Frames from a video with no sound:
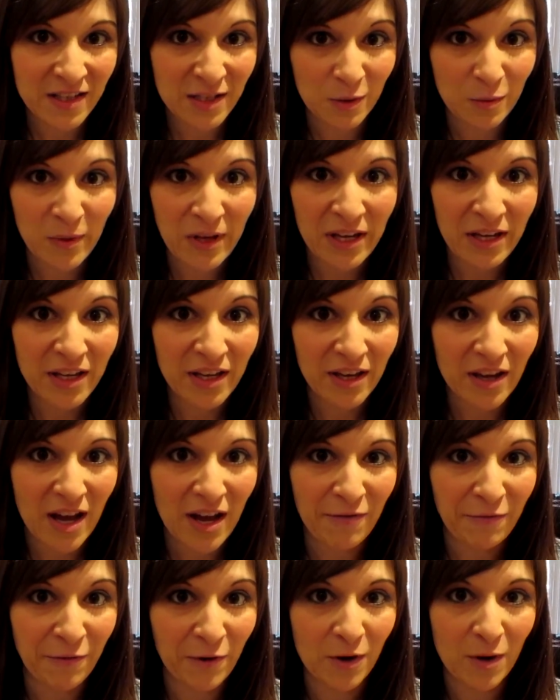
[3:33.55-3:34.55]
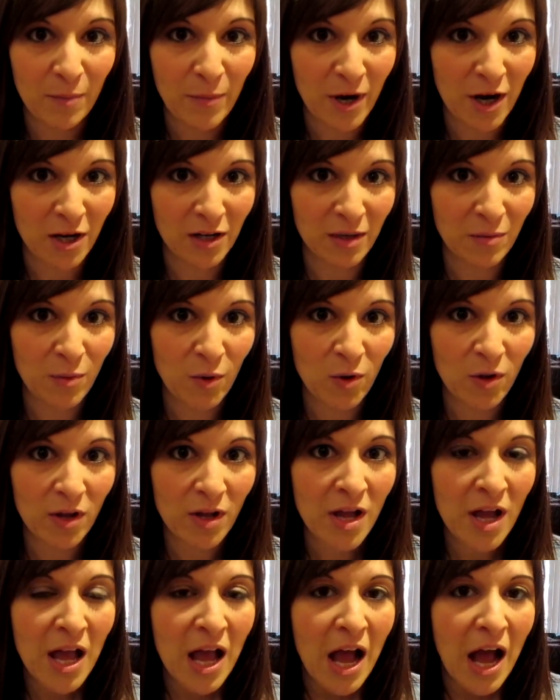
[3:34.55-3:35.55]
this week for a party
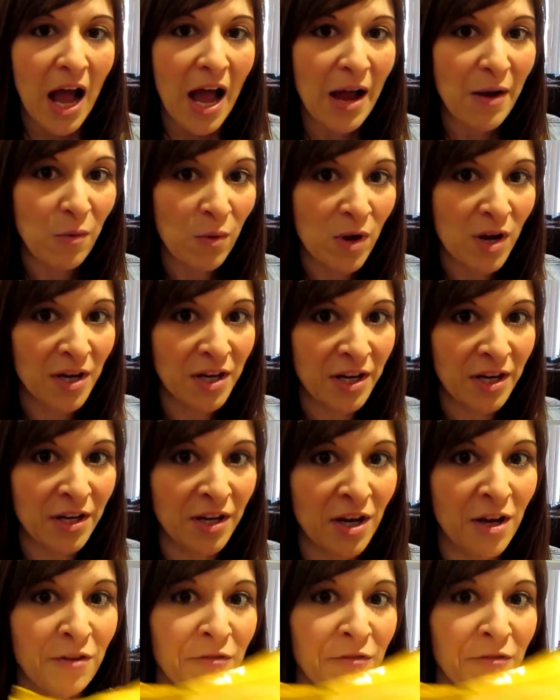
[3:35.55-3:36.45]
bowl. I wanted